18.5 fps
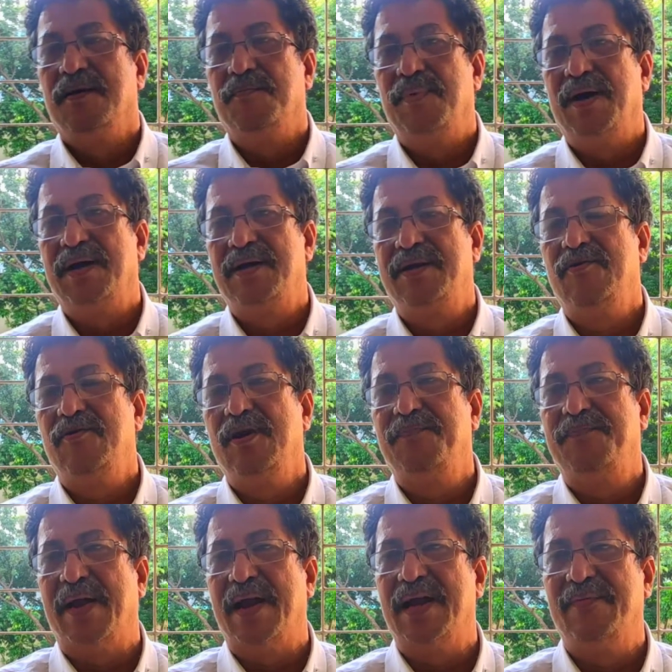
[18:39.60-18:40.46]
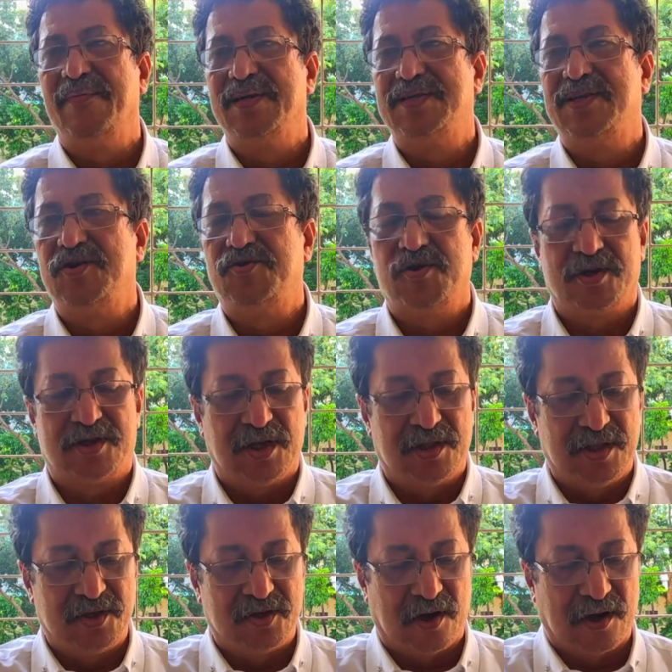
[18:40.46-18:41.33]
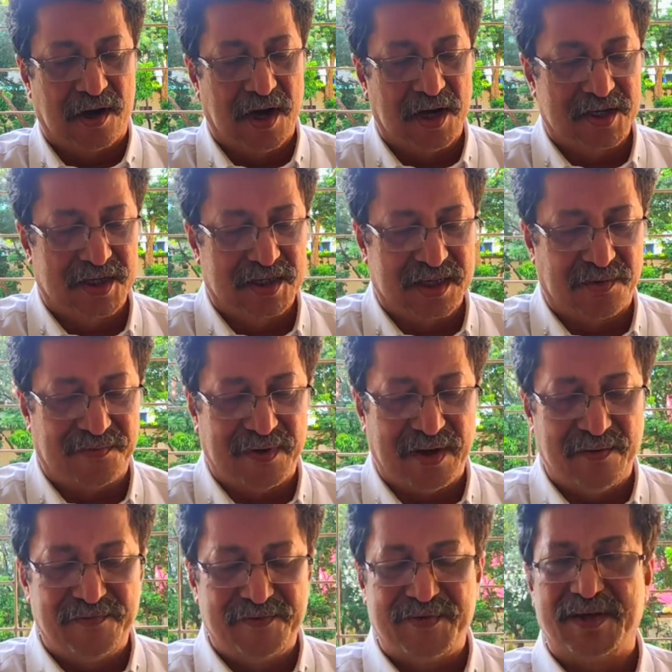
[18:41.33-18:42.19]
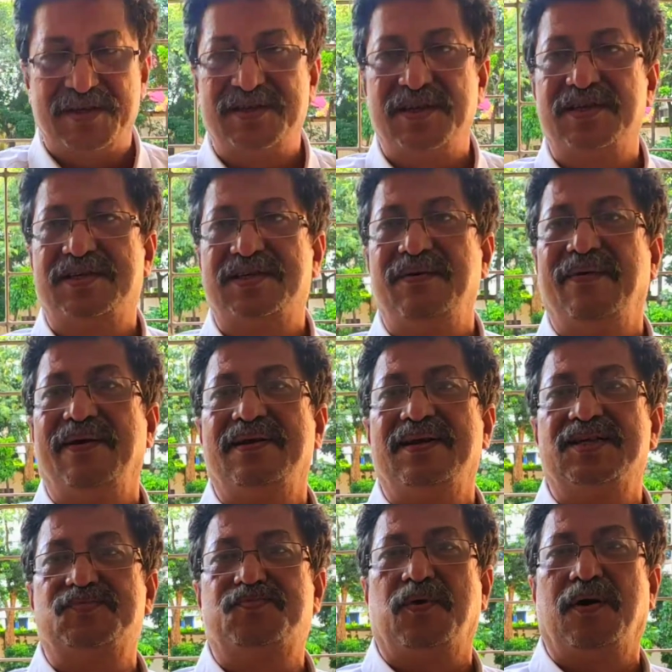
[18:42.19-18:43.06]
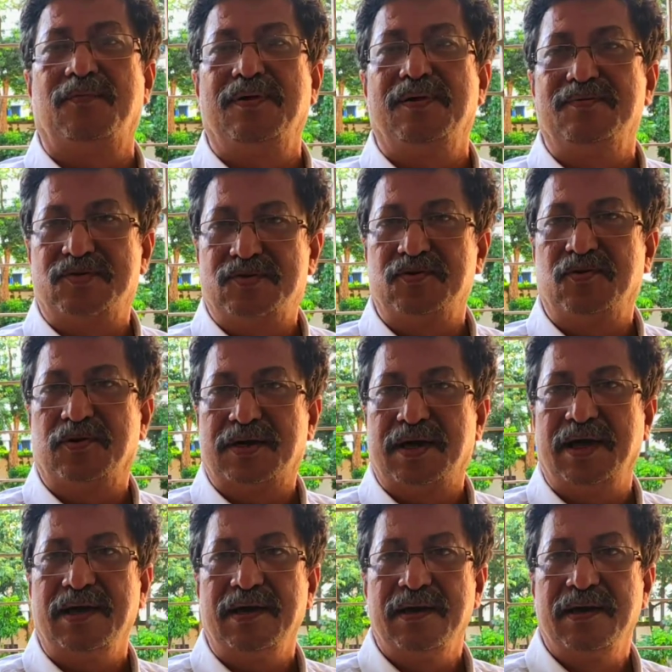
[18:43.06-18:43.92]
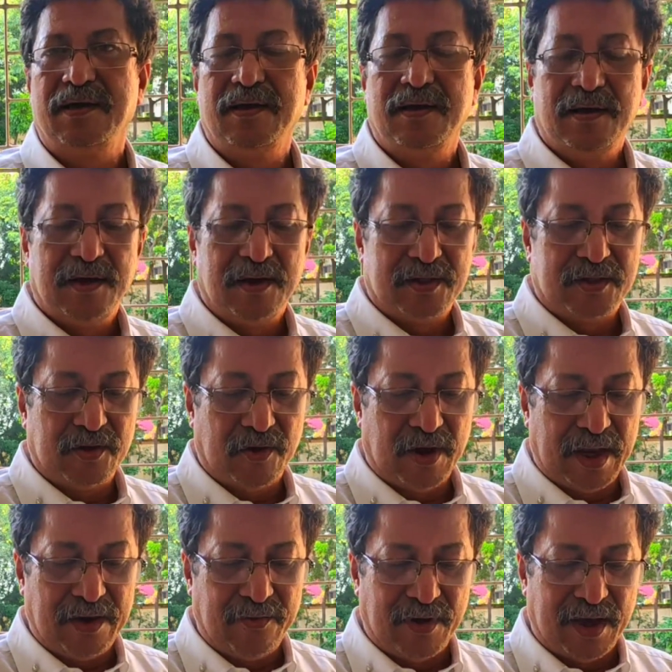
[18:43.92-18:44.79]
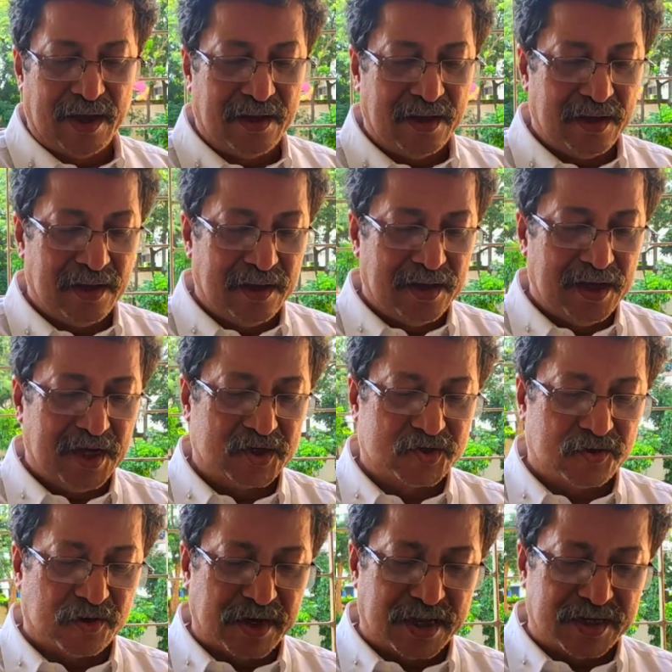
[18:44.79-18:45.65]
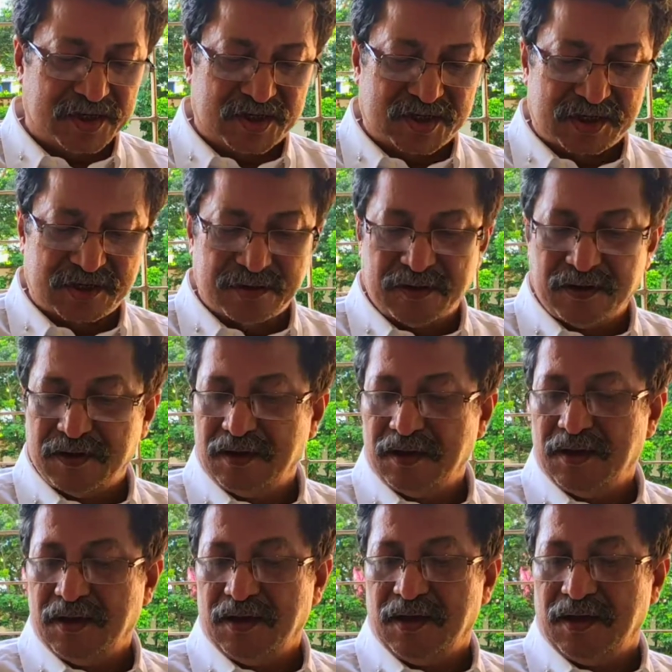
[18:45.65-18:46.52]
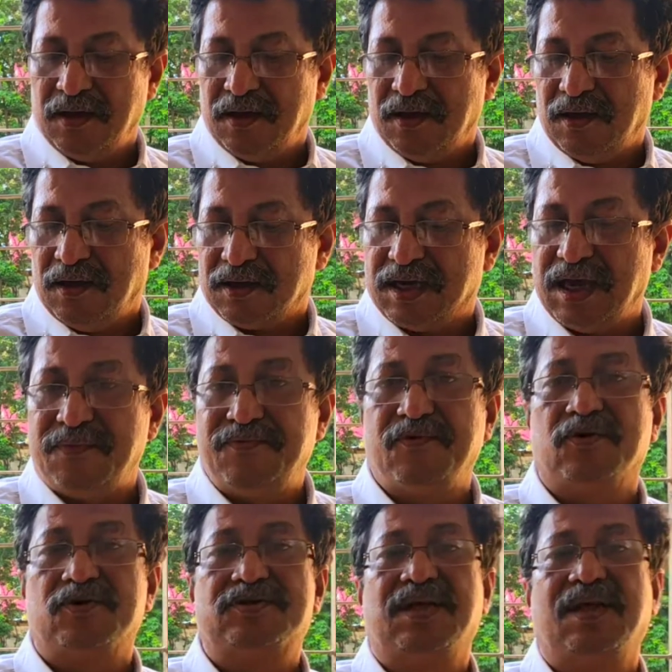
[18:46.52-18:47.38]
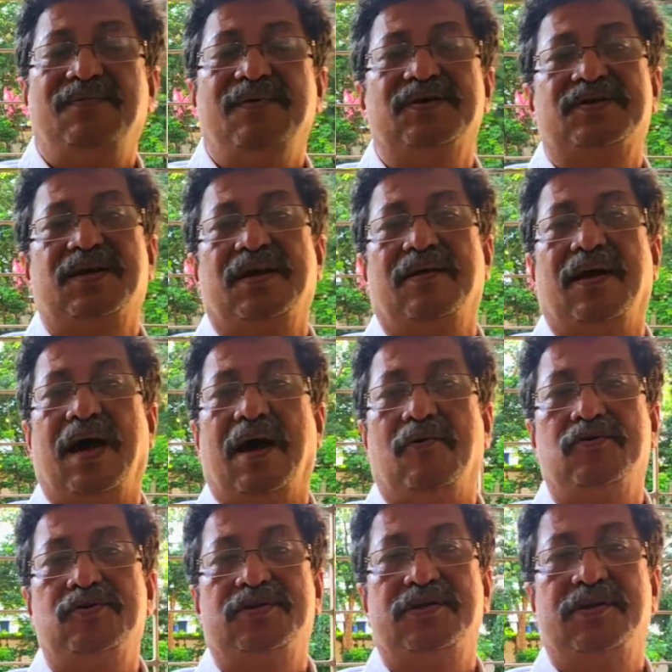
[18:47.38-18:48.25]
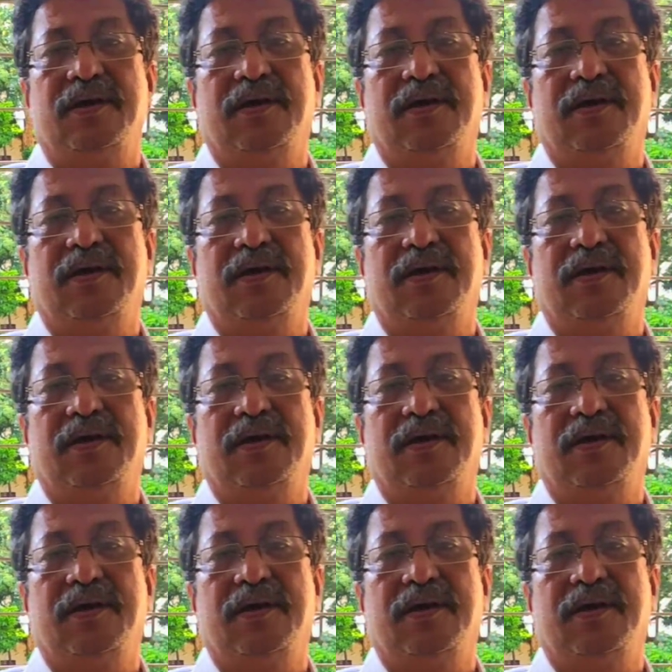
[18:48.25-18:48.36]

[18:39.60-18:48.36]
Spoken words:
But during pandemic situation, these organizations are facing tremendous problems. Okay? So anyway, students, keep yourself inside your house